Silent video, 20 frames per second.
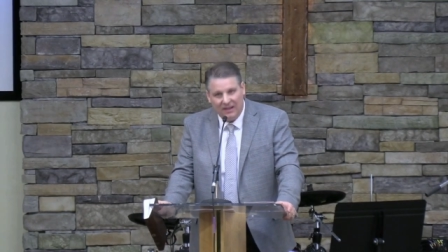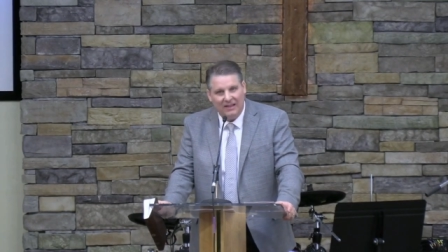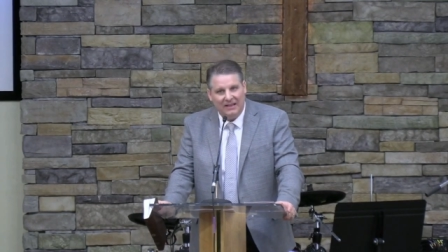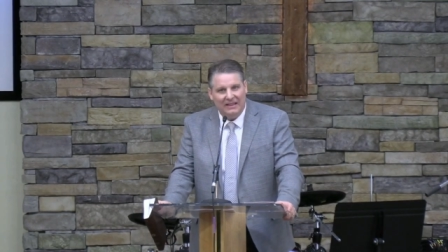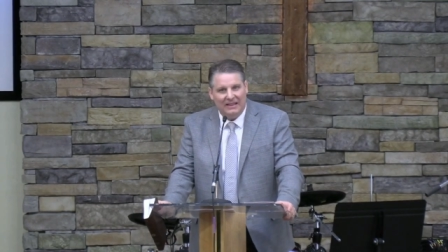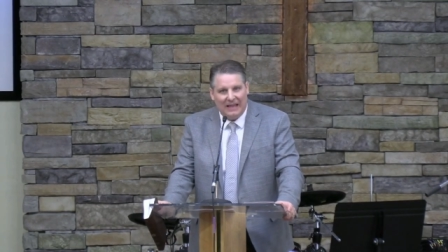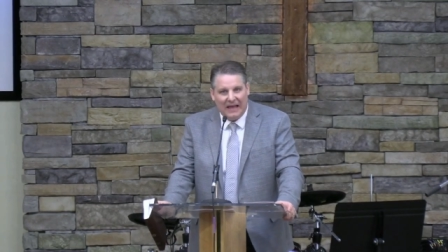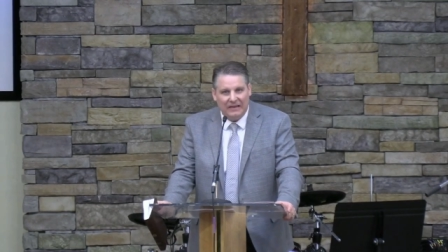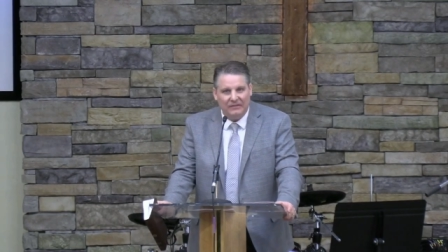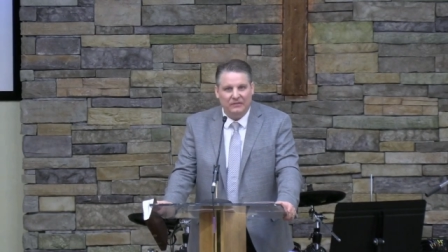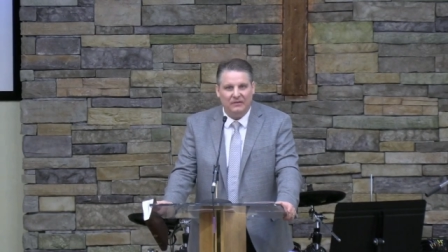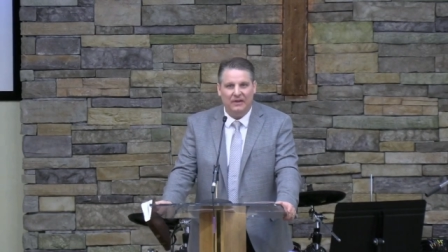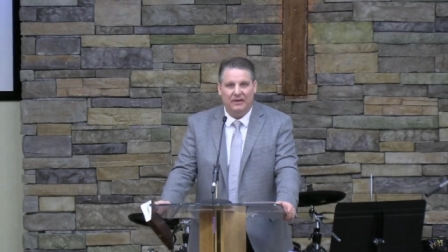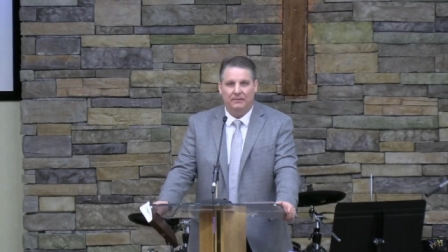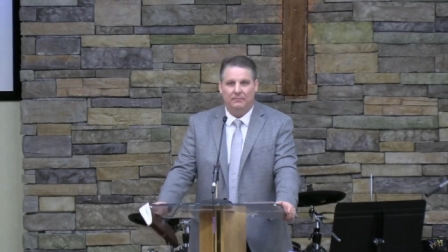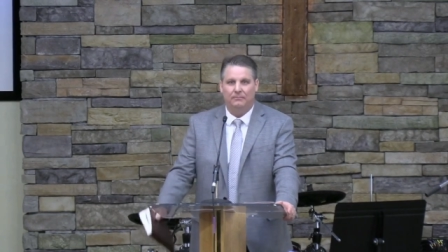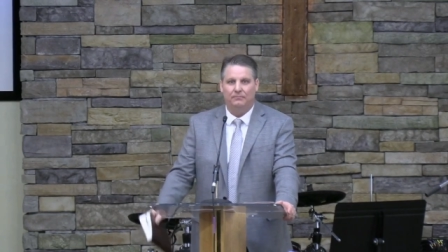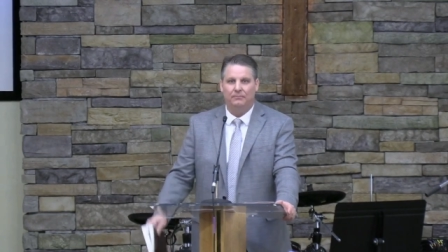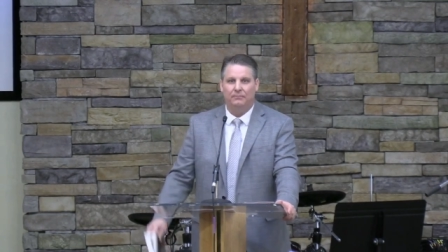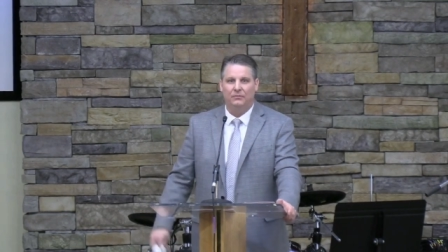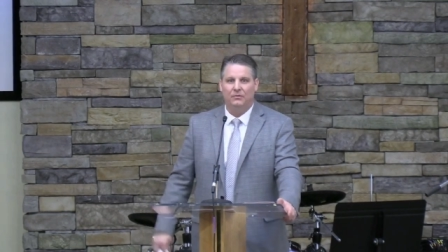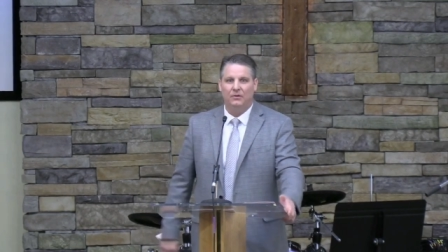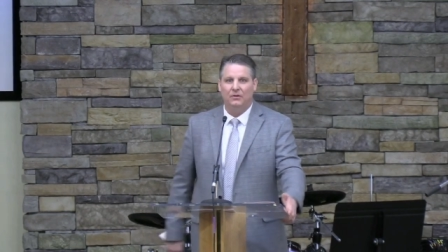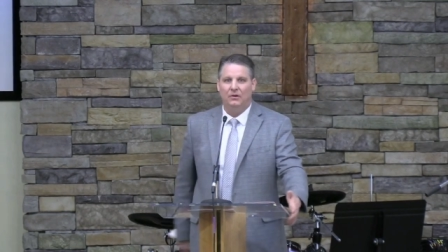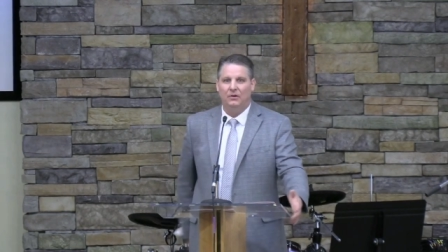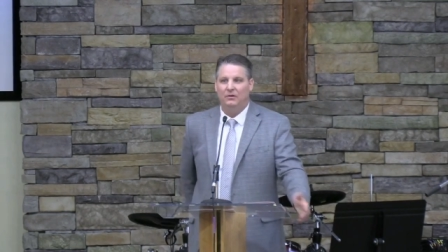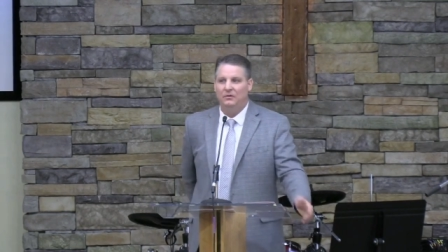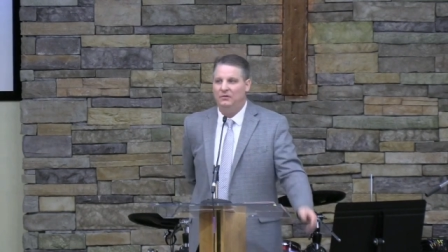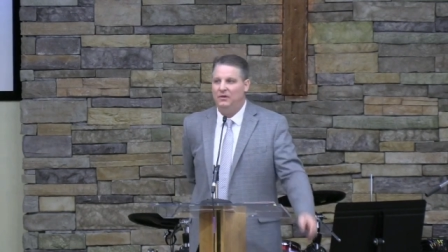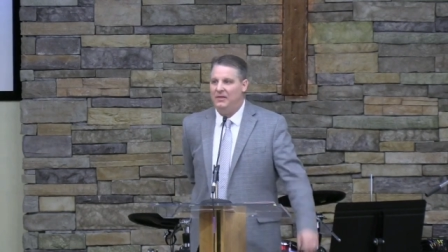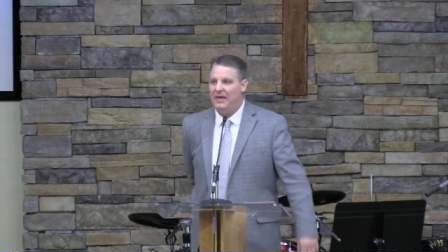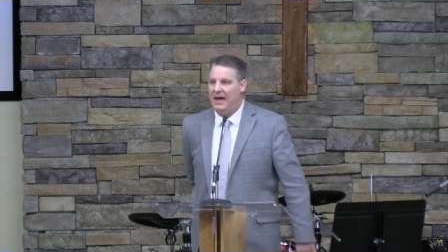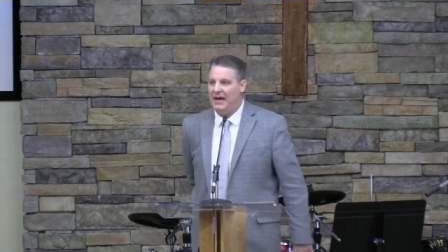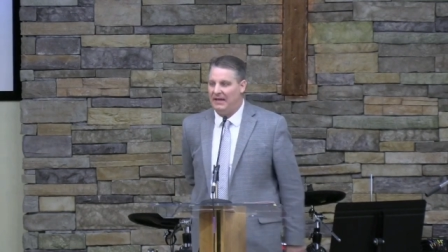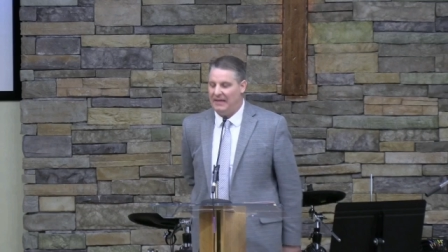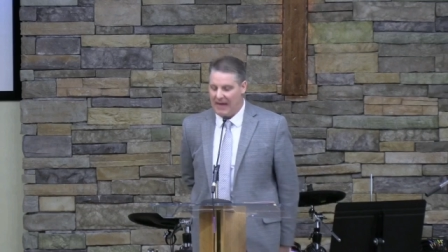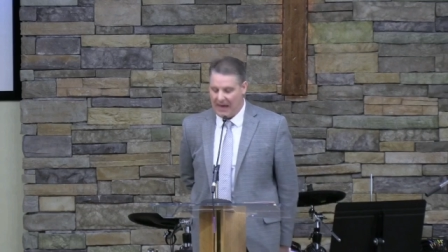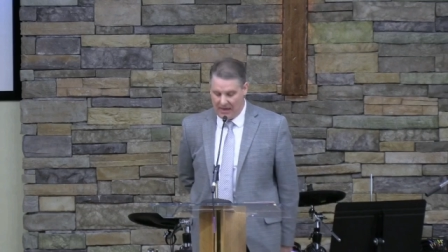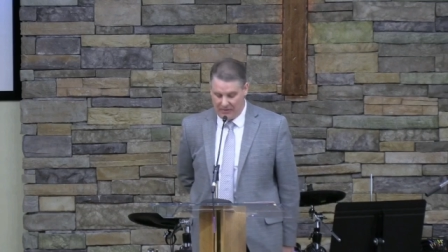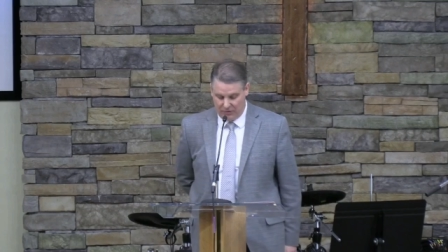lesson to that
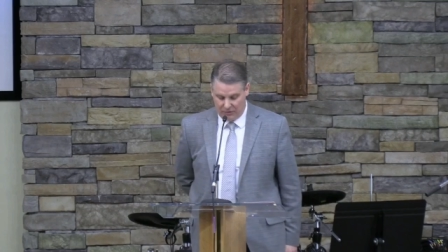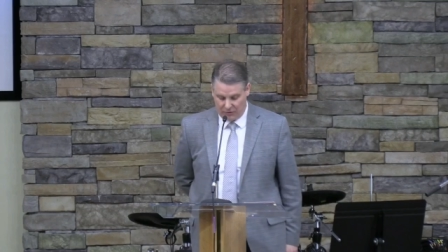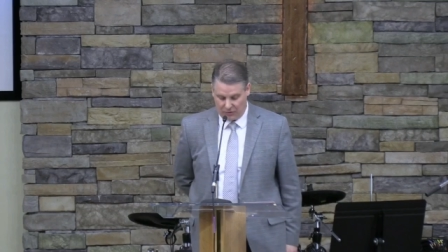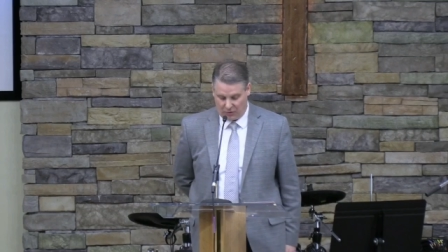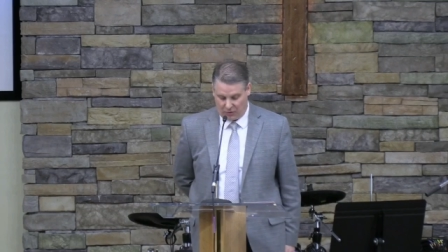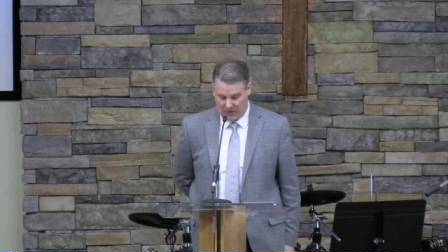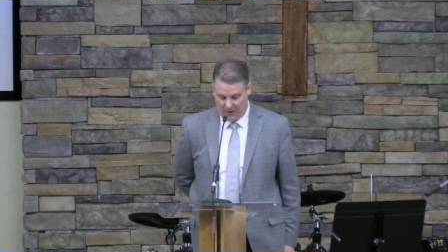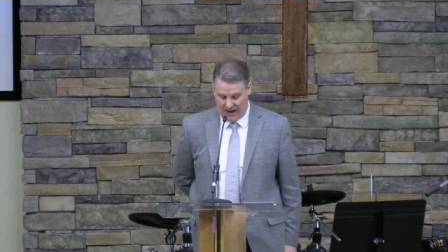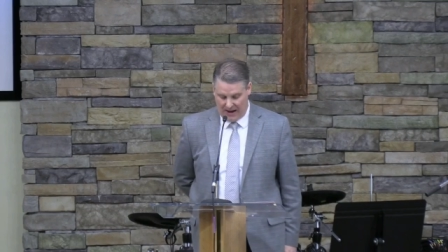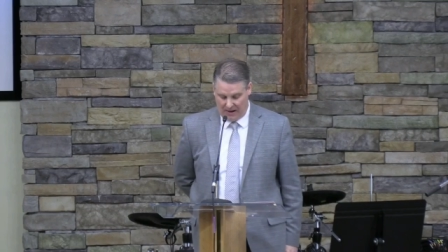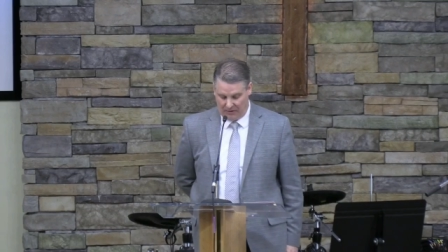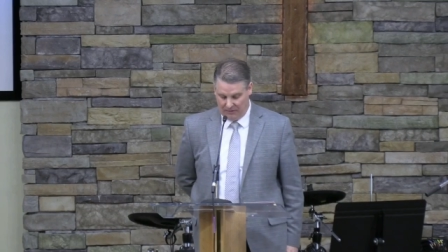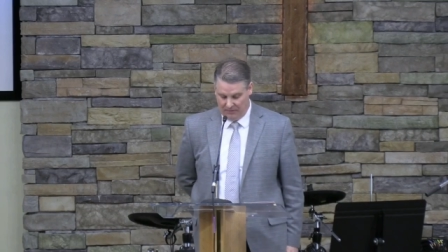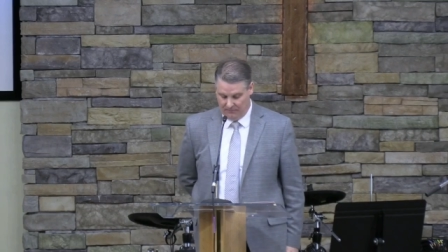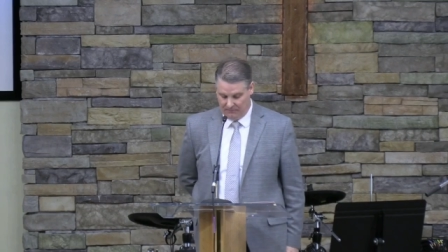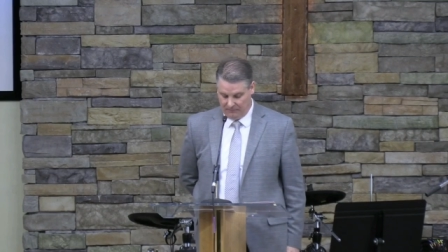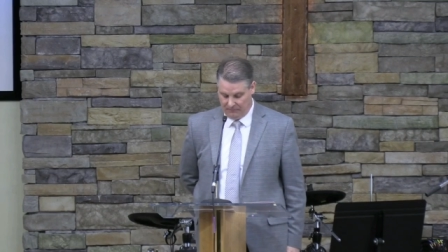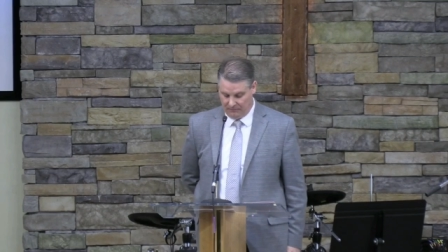gathered crowd.